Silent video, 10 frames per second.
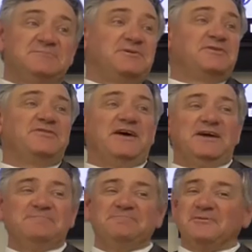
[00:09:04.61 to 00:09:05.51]
your
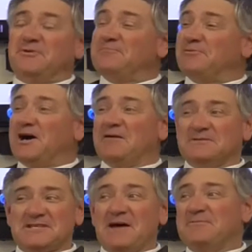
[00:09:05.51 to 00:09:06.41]
birthday. We
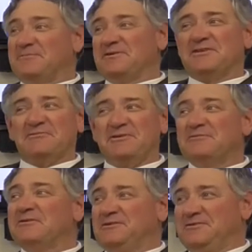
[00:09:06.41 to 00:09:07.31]
promise. Happy birthday. We
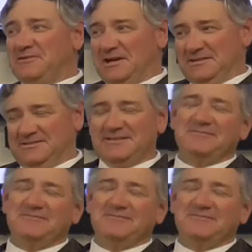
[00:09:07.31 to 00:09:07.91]
won't do that.